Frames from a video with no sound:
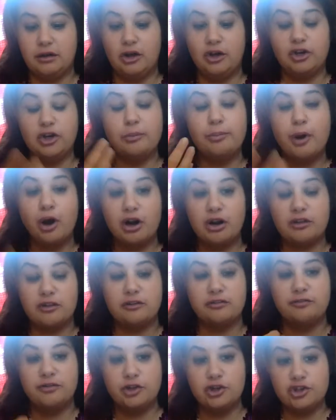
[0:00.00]
You're part of their
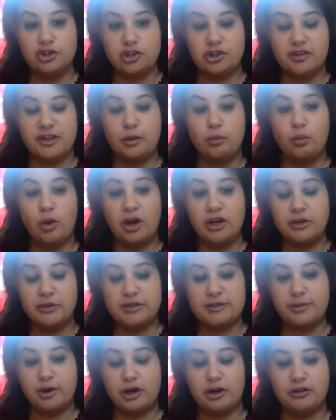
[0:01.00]
future. They want you
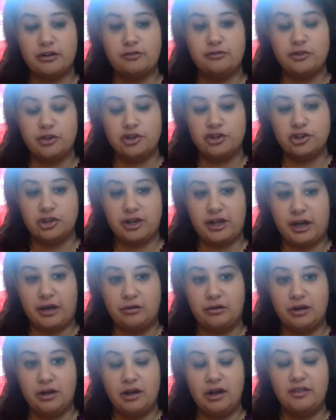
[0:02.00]
as part of their future now.
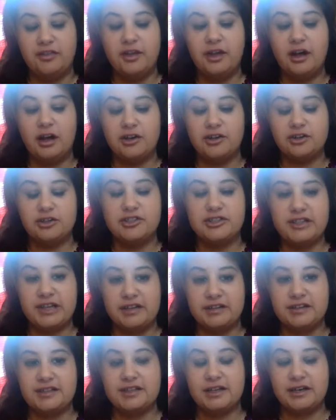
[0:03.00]
They
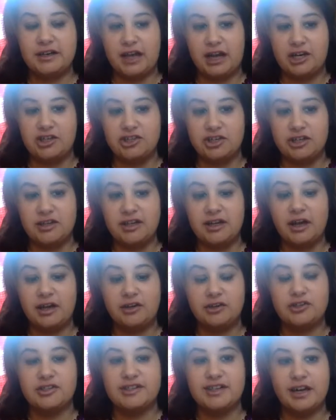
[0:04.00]
understand this connection. They
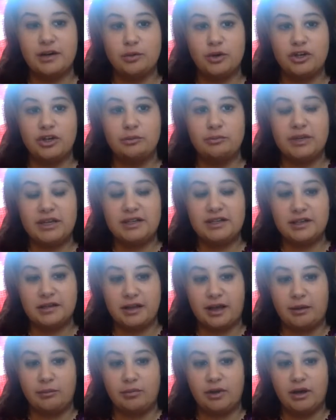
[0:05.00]
understand what you mean to
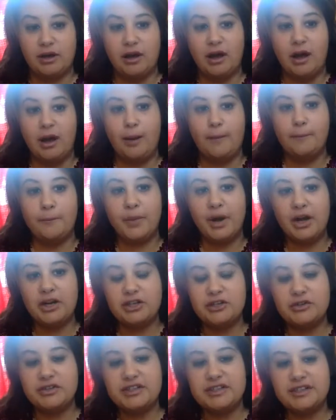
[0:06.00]
them. But
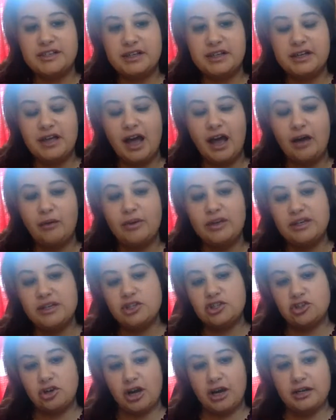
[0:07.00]
you see how
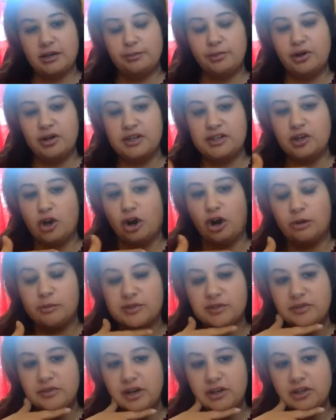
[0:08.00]
he's trying to put his arms
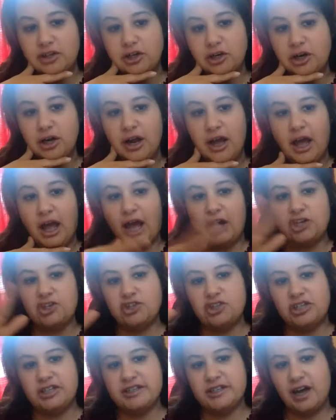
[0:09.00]
around her and
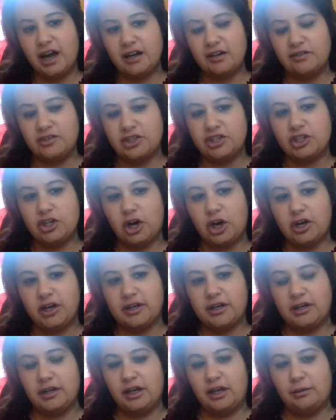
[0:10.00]
she's kind of just guarded
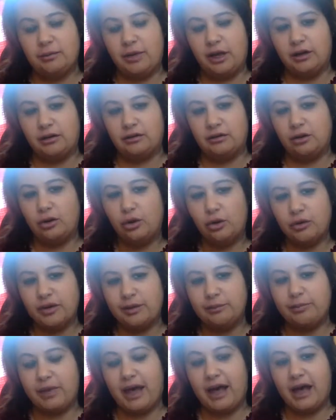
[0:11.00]
and
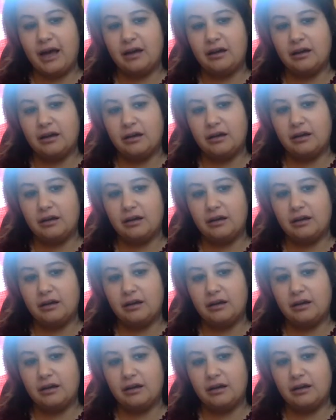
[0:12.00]
holding back?